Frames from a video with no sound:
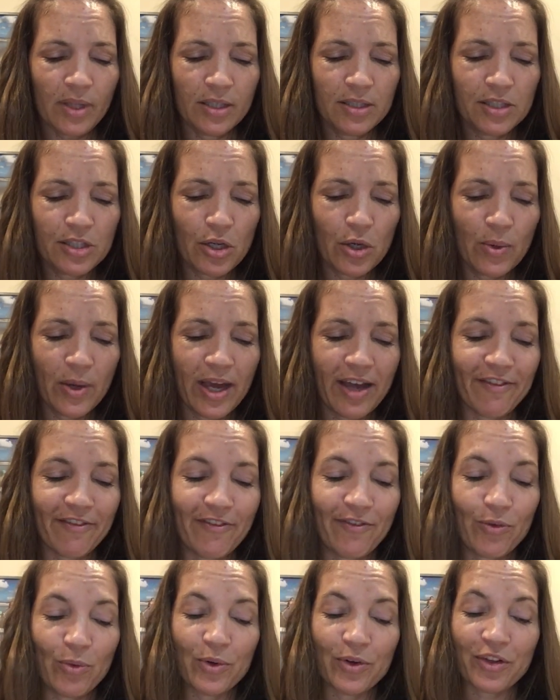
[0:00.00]
So
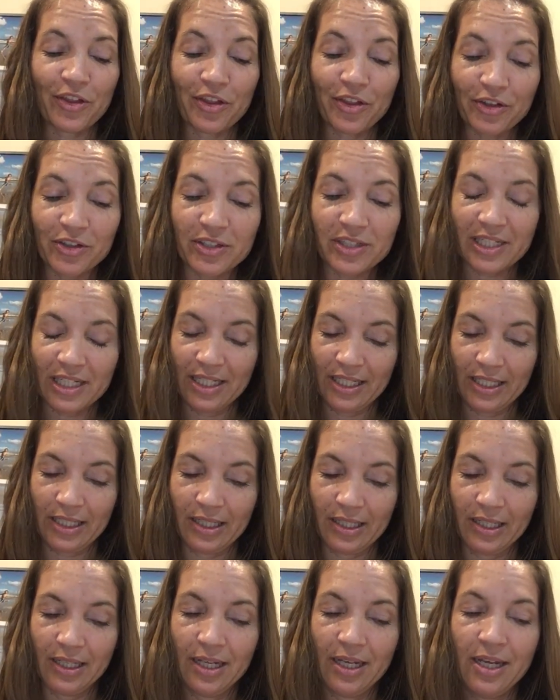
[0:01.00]
at
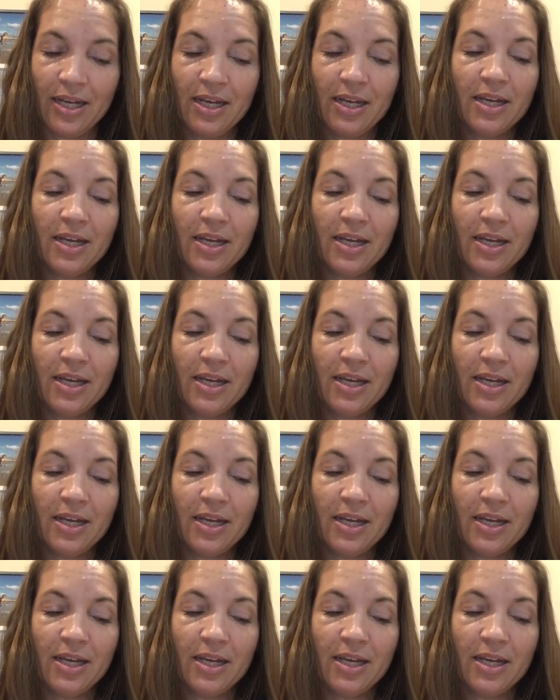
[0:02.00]
4:13,